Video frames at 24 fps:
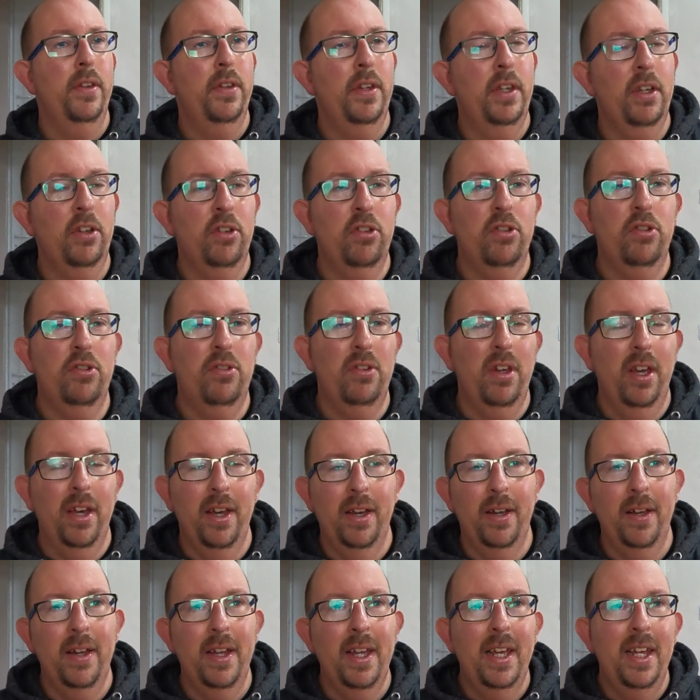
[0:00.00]
you
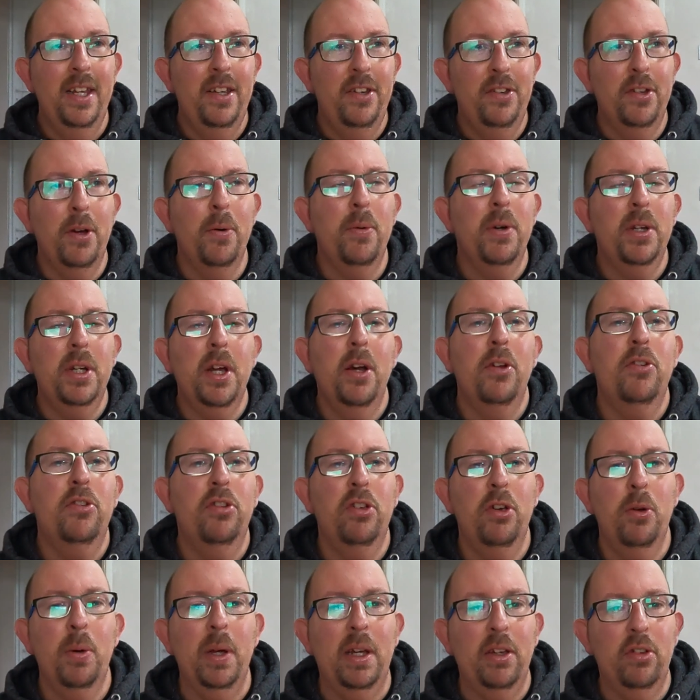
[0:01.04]
don't want to go
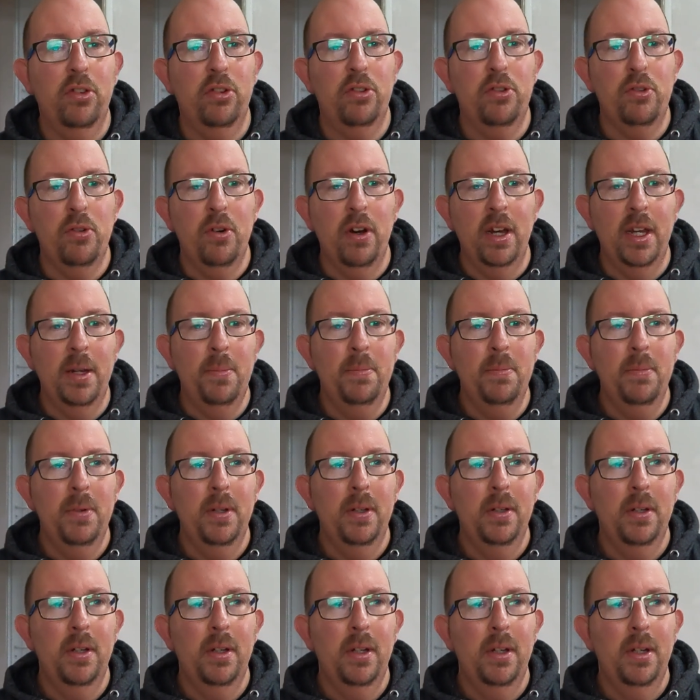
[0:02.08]
too extreme.
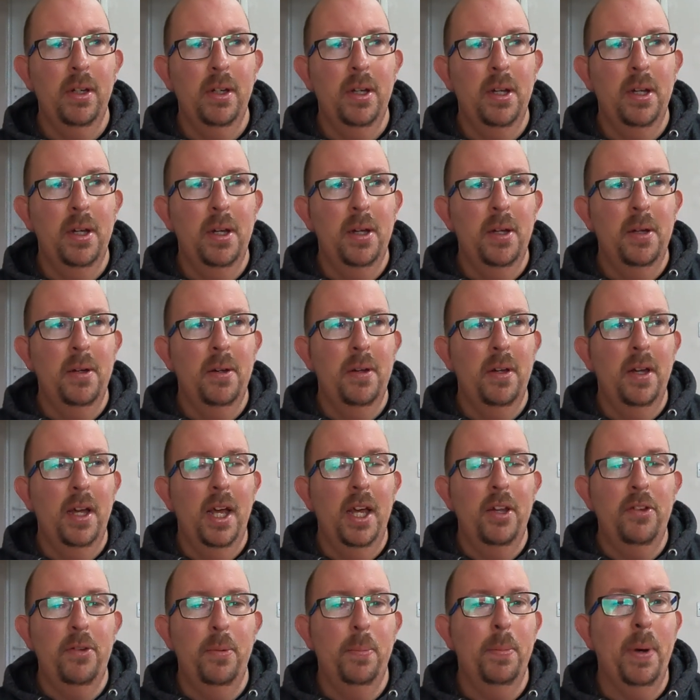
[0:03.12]

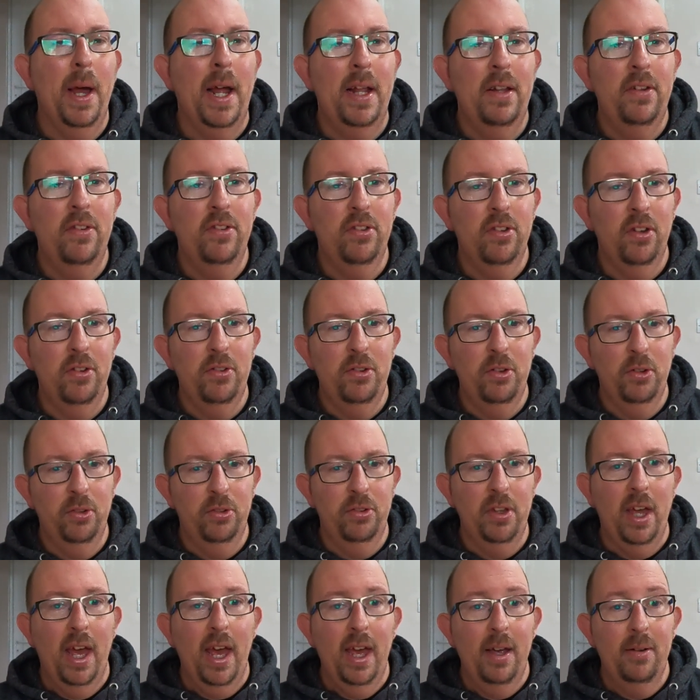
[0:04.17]
It depends on your
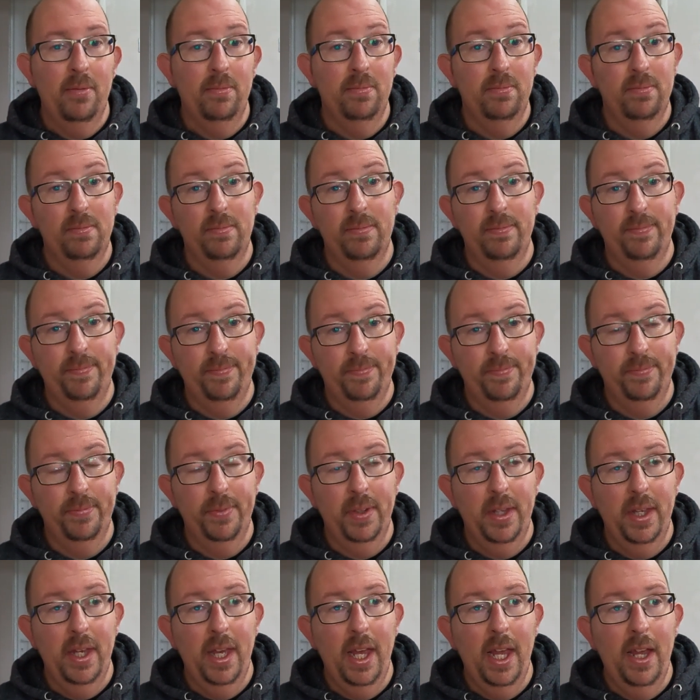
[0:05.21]
debt.
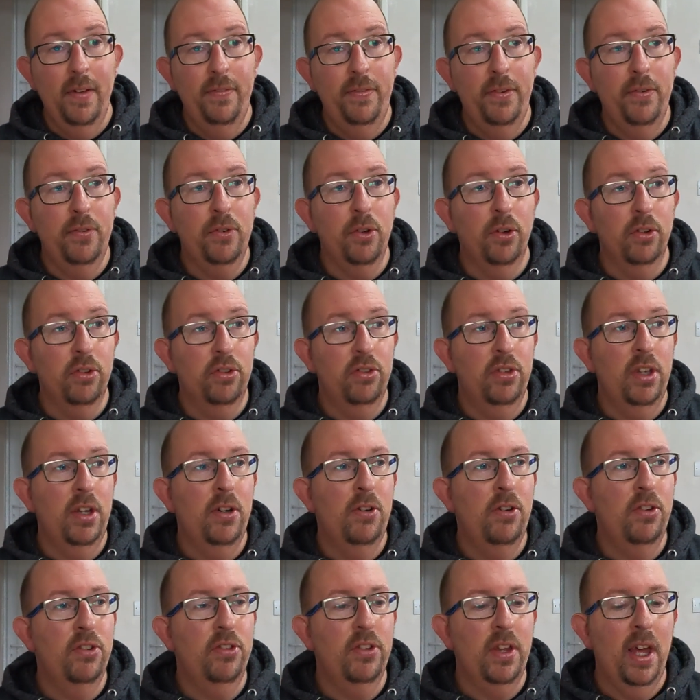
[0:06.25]
If you've got
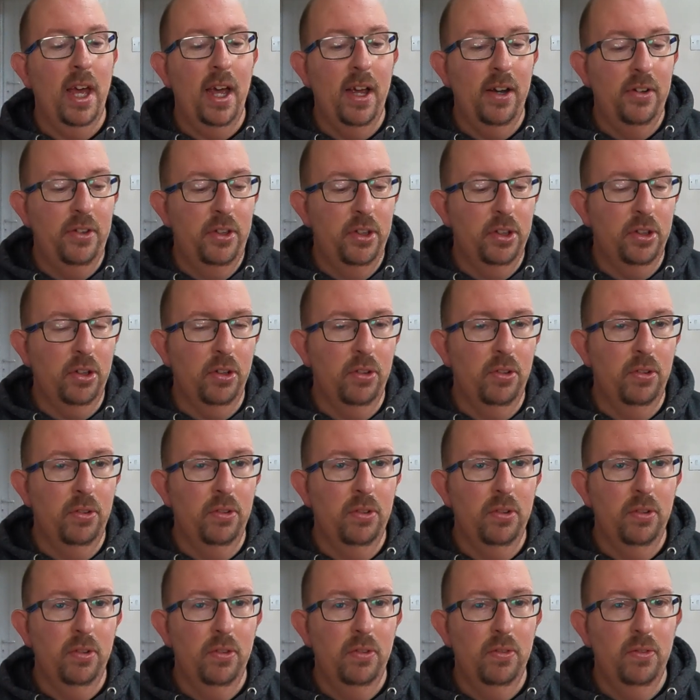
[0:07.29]
serious debt and you
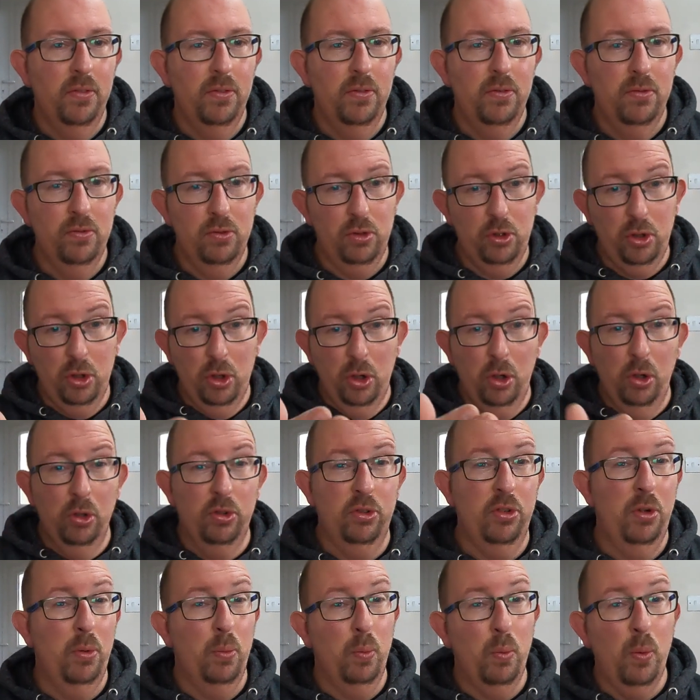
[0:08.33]
can
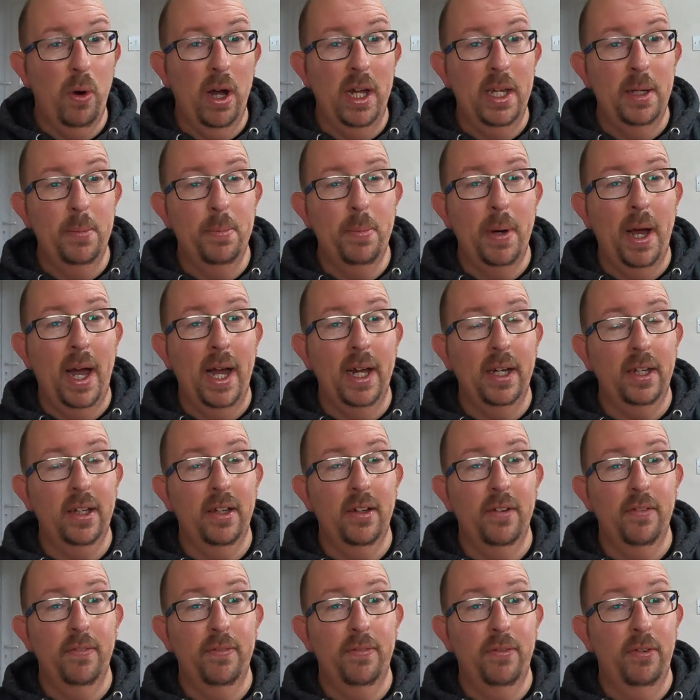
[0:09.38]
cut it way back
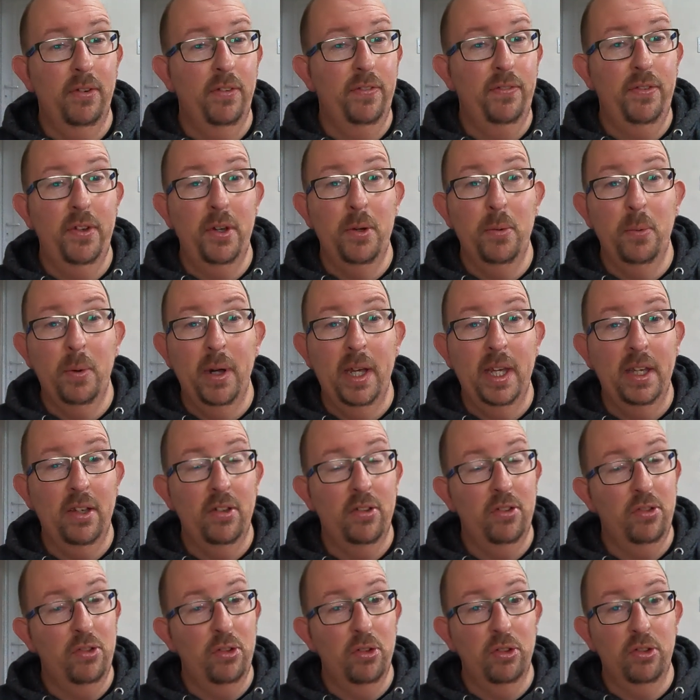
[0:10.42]
for a few
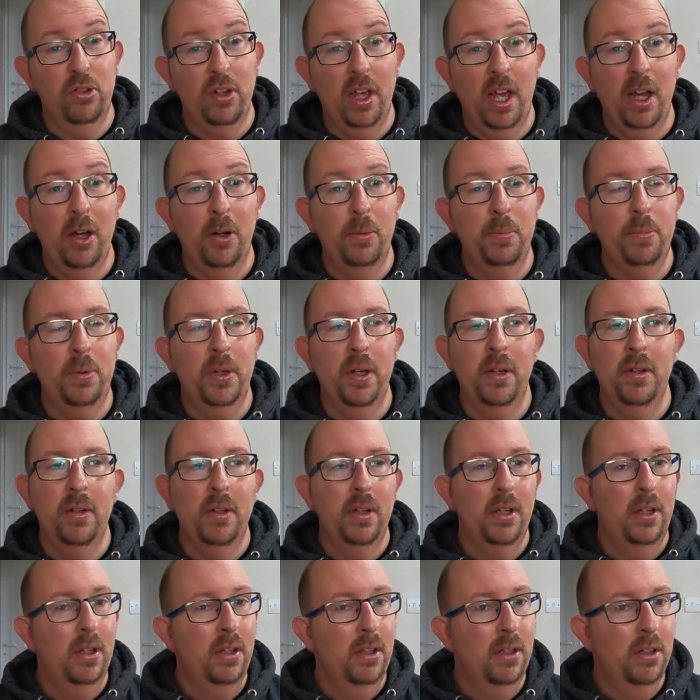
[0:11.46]
weeks just to help you,
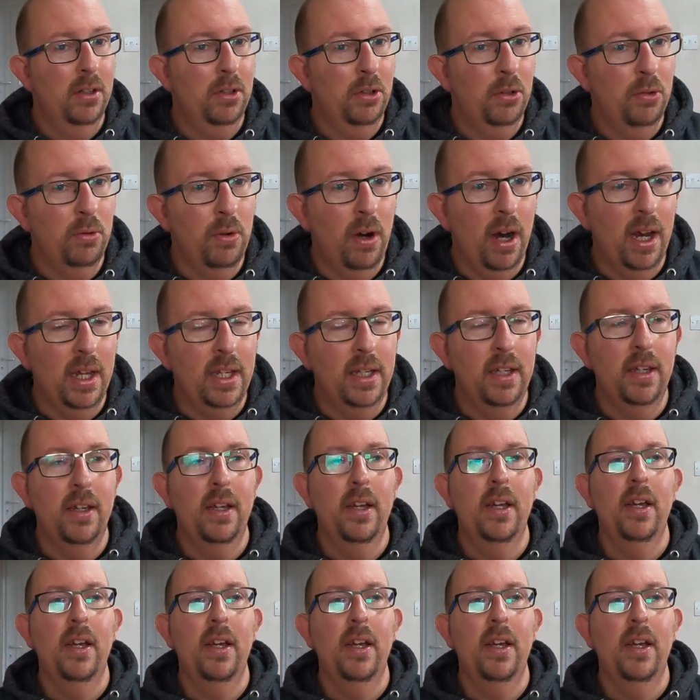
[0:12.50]
great.